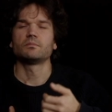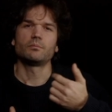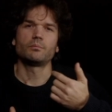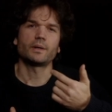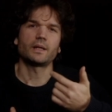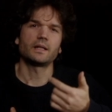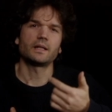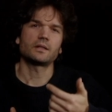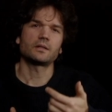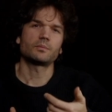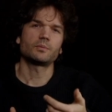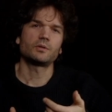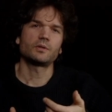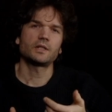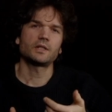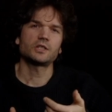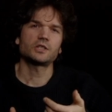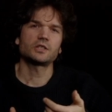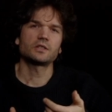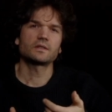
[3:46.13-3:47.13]
Bulk
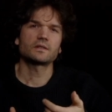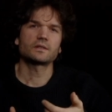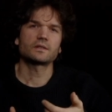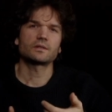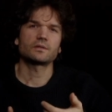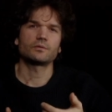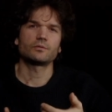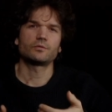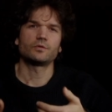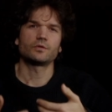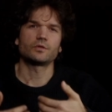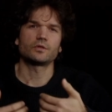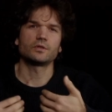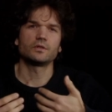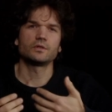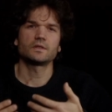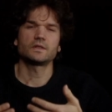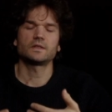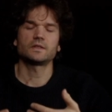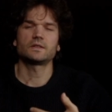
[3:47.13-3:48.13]
operations for
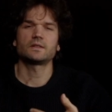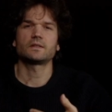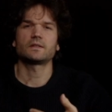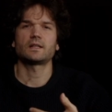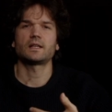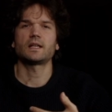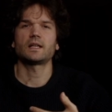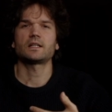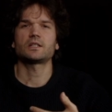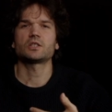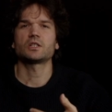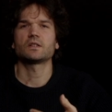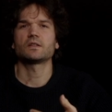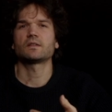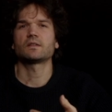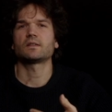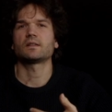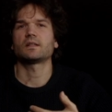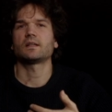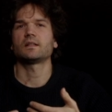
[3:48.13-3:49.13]
consist
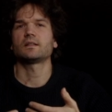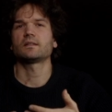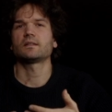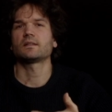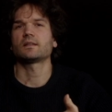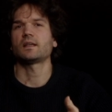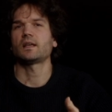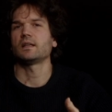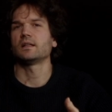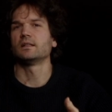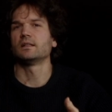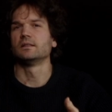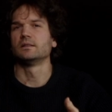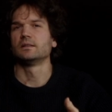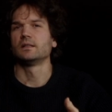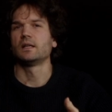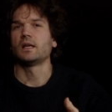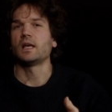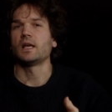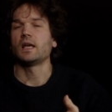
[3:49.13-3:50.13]
actions at scale.
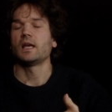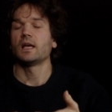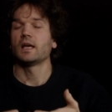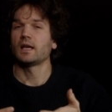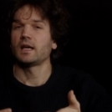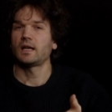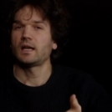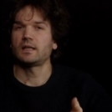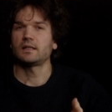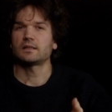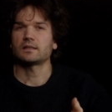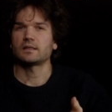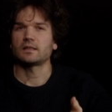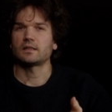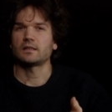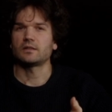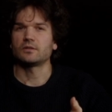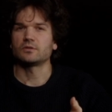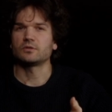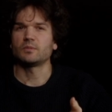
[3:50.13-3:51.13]
And
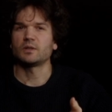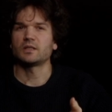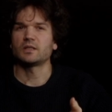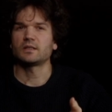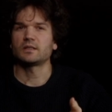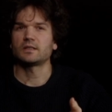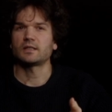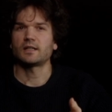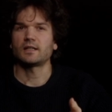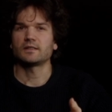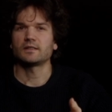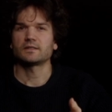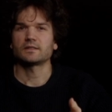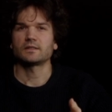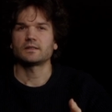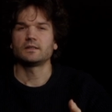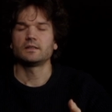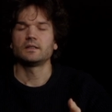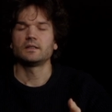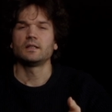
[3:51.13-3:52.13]
automated
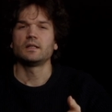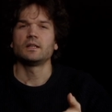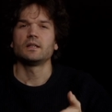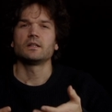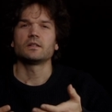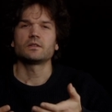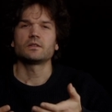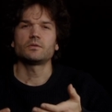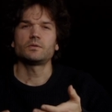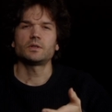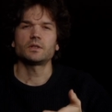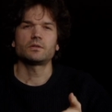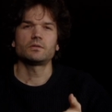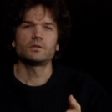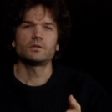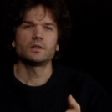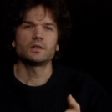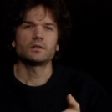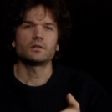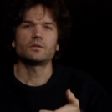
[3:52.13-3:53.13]
task. So
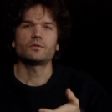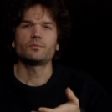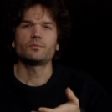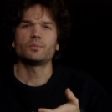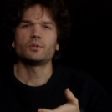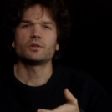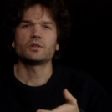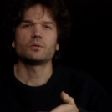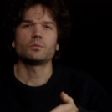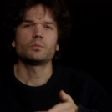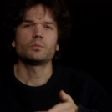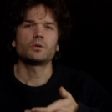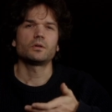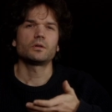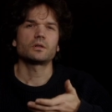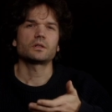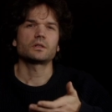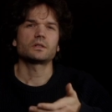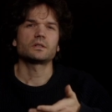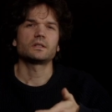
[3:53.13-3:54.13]
recurring offboarding
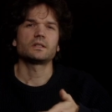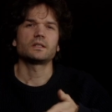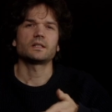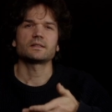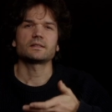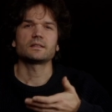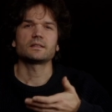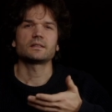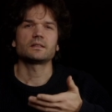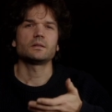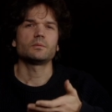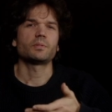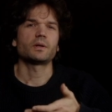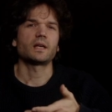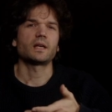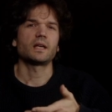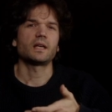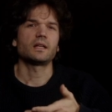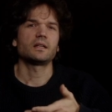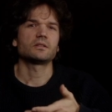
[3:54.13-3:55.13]
work doesn't
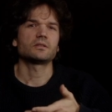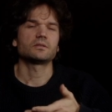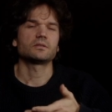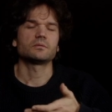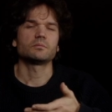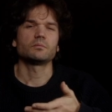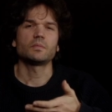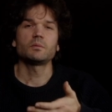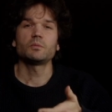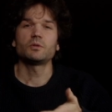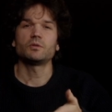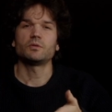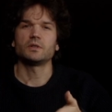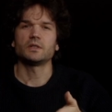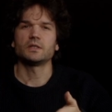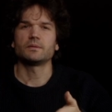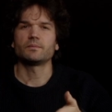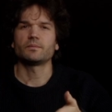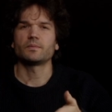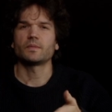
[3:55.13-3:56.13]
depend on
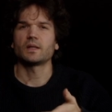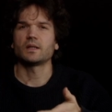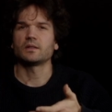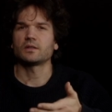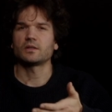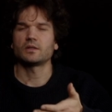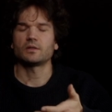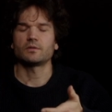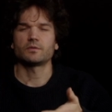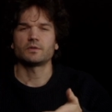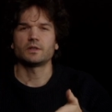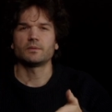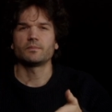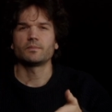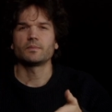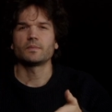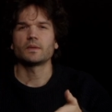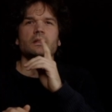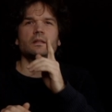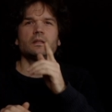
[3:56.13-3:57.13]
memory and coffee.
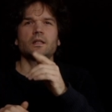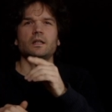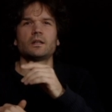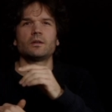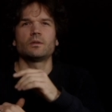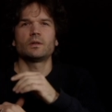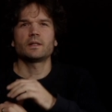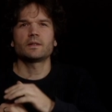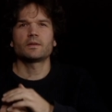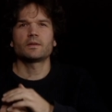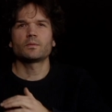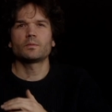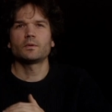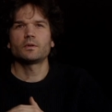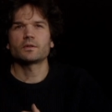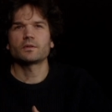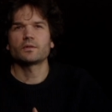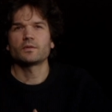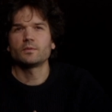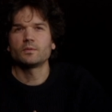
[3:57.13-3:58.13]
Now let's
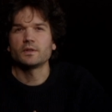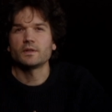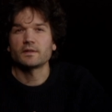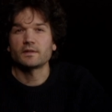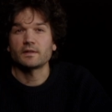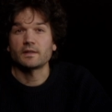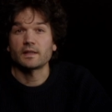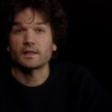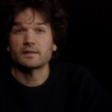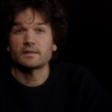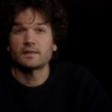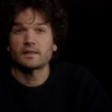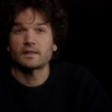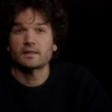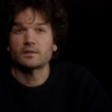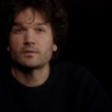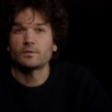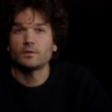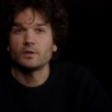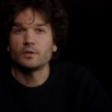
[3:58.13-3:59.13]
walk through the
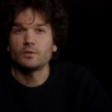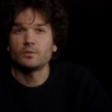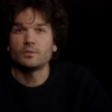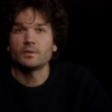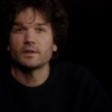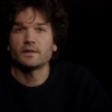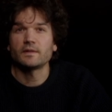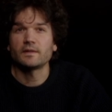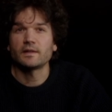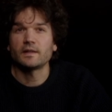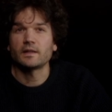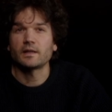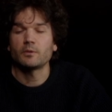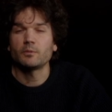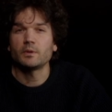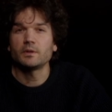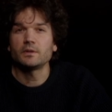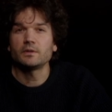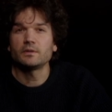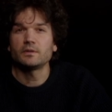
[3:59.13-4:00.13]
exact flow and then I
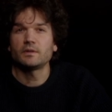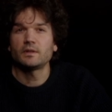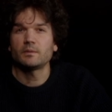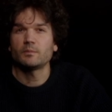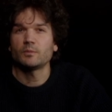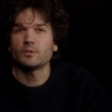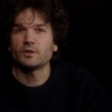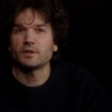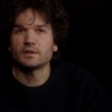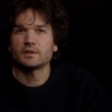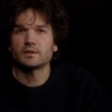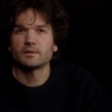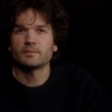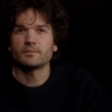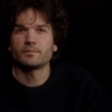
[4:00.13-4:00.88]
will demo it.